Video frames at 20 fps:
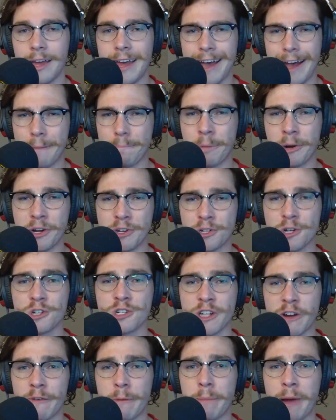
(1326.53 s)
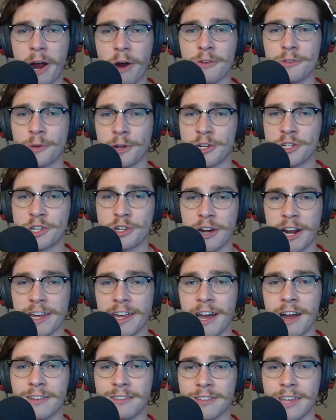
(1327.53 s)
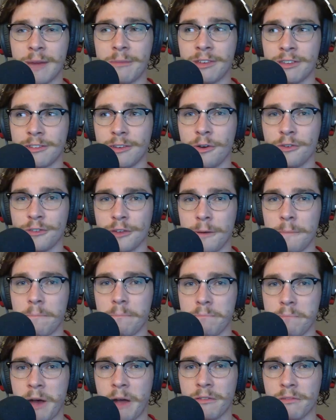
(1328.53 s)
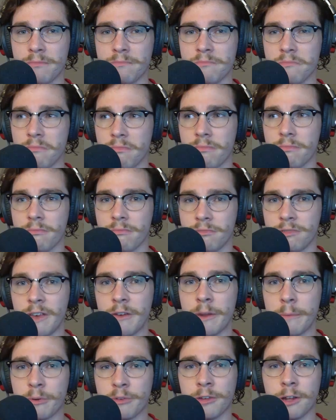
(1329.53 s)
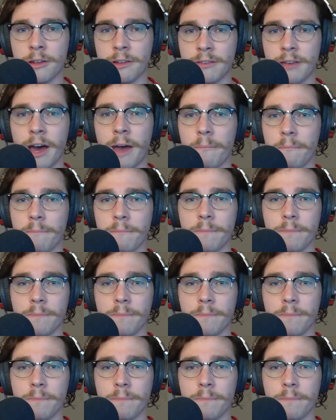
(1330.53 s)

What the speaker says: I'm pretty sure Trevor Bauer is going to strike out Sammy Sosa about 70% of the time.